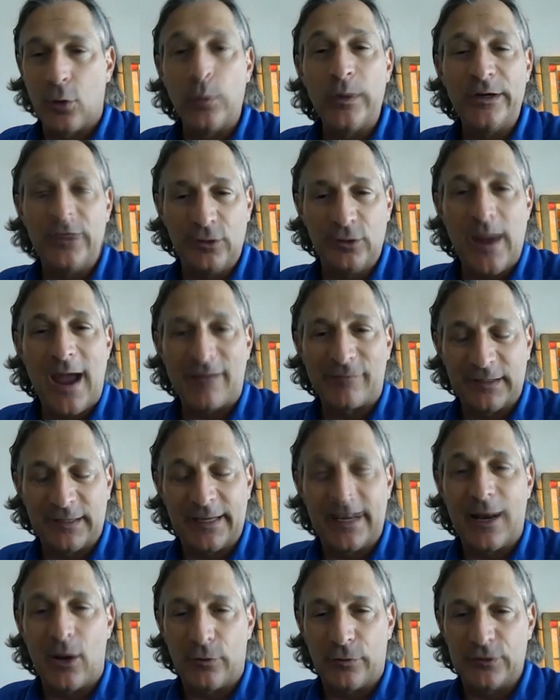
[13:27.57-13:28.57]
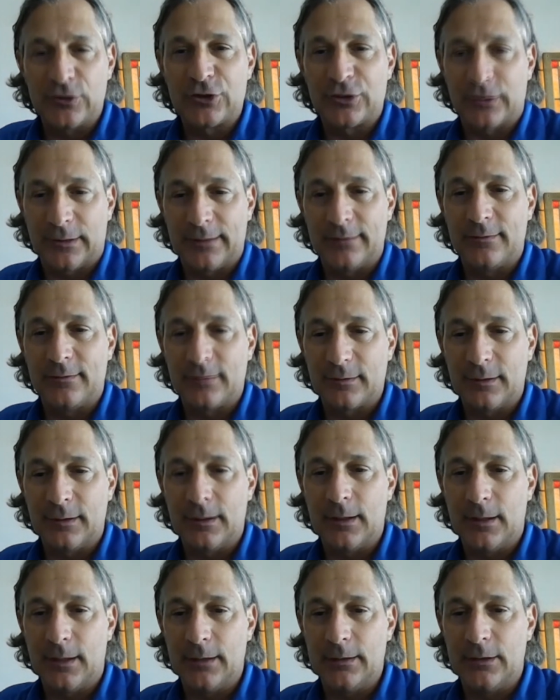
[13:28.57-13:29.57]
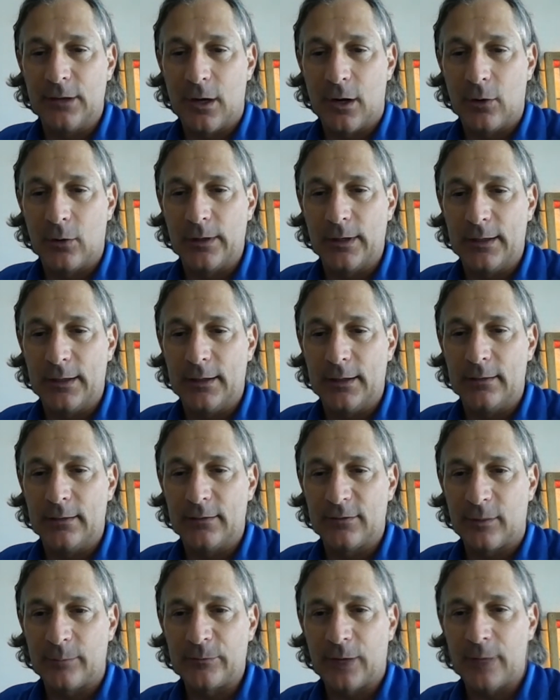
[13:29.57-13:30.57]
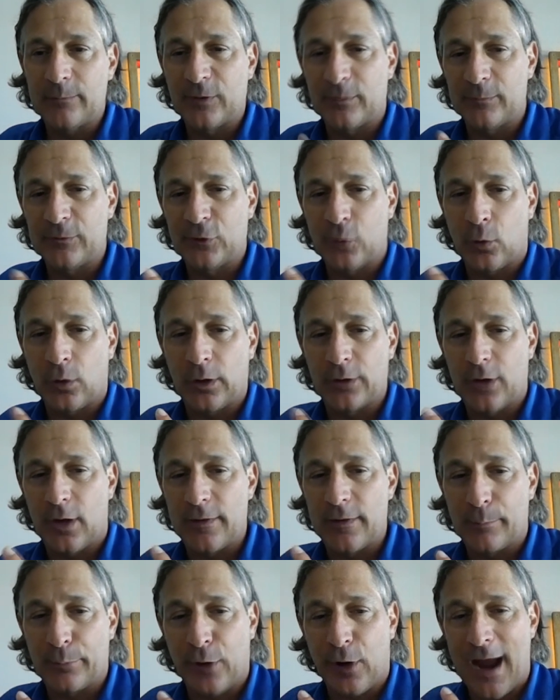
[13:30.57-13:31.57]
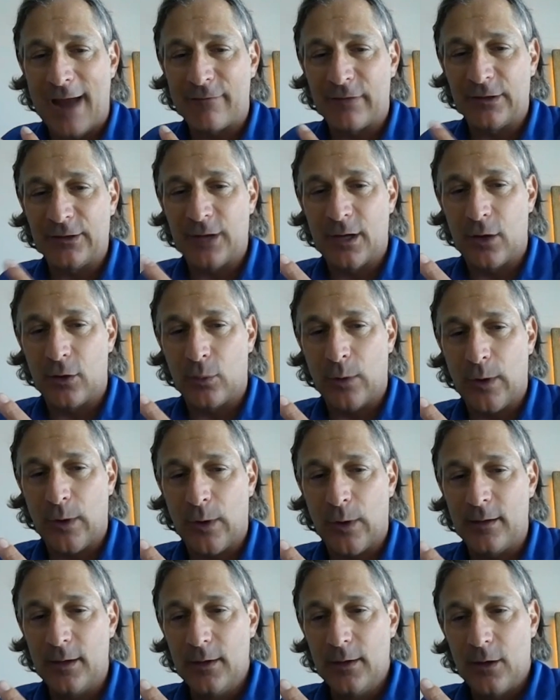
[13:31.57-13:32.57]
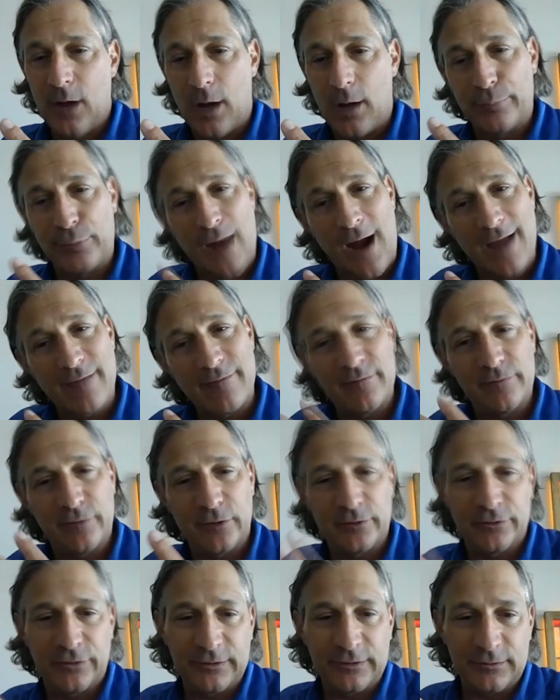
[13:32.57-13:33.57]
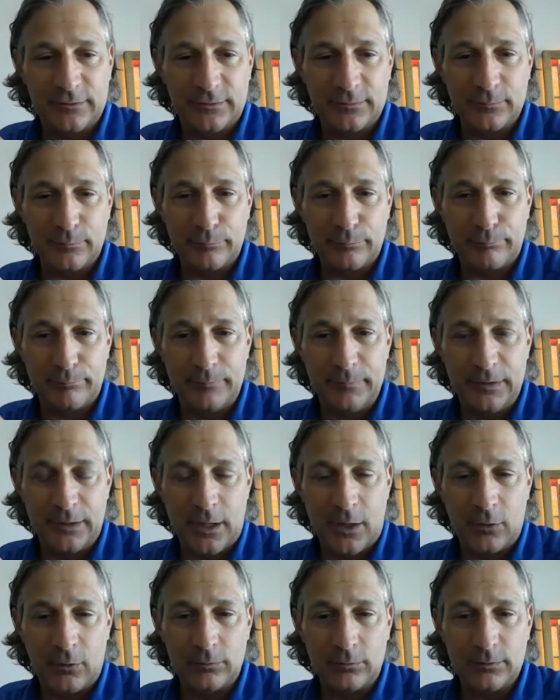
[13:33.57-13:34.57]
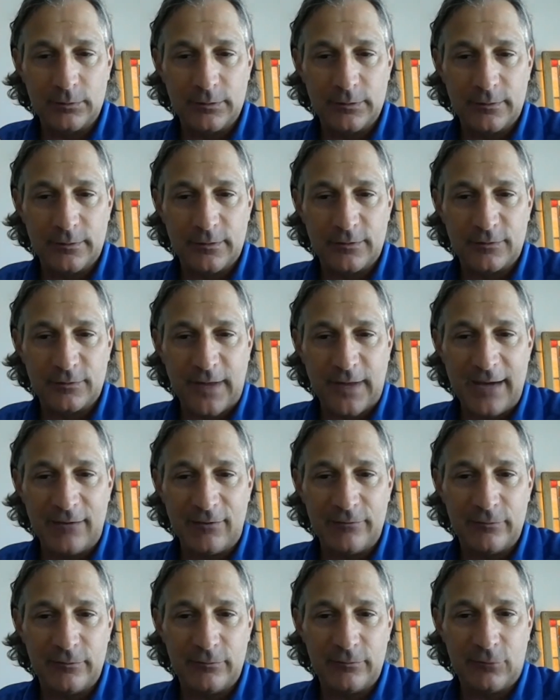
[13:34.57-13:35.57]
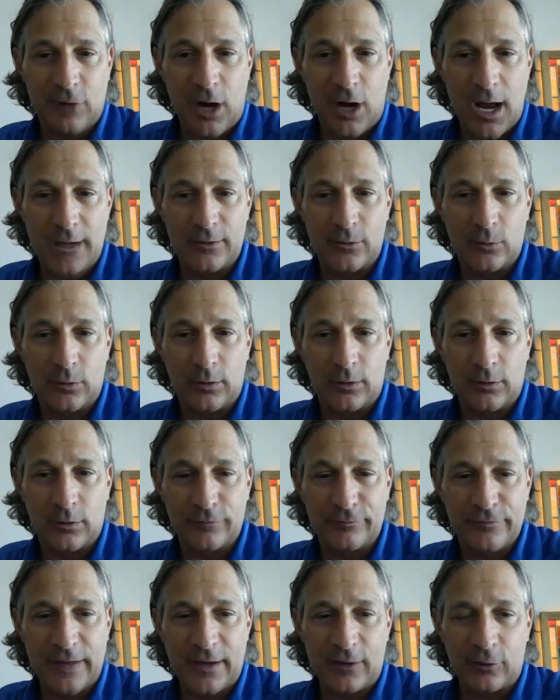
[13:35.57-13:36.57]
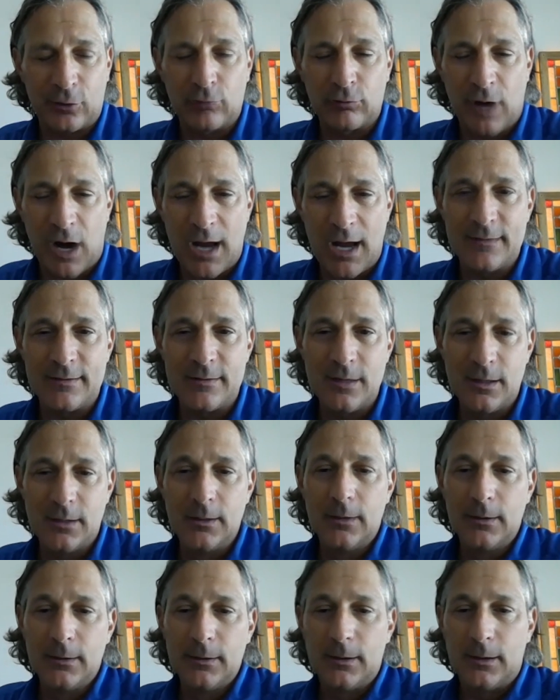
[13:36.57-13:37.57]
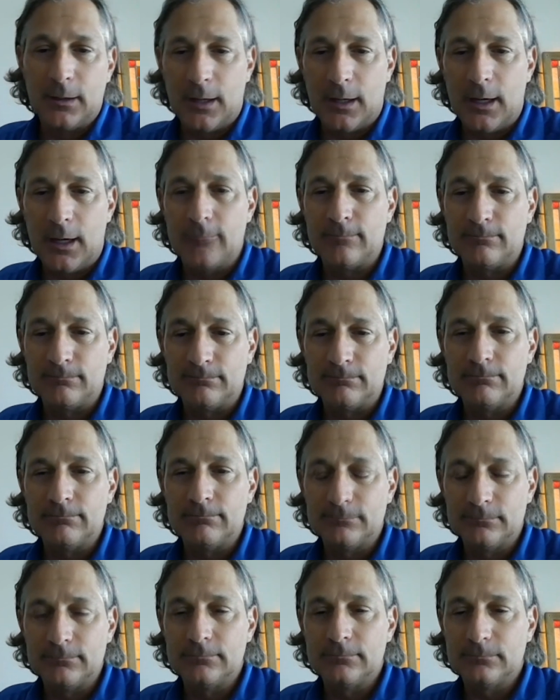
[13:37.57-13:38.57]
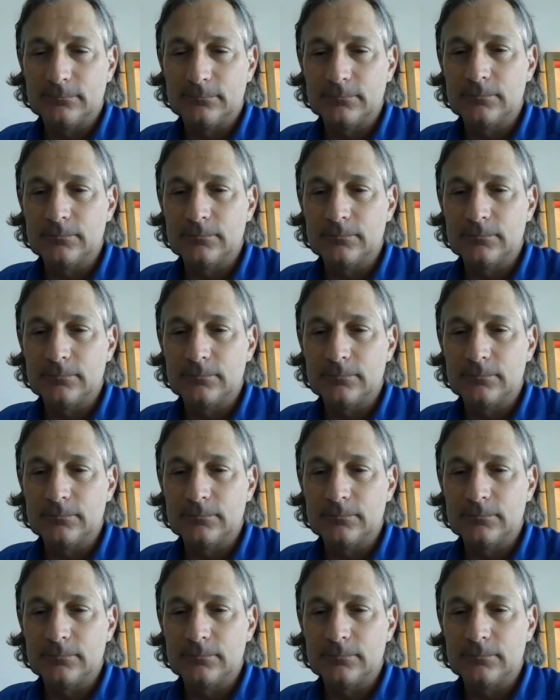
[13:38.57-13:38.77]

and so we do have to get health insurance, uh, uh, yeah. you know, and, and sometimes I'm torn on the private, you know, the way on private versus, you know, state run or, or federal run. Um,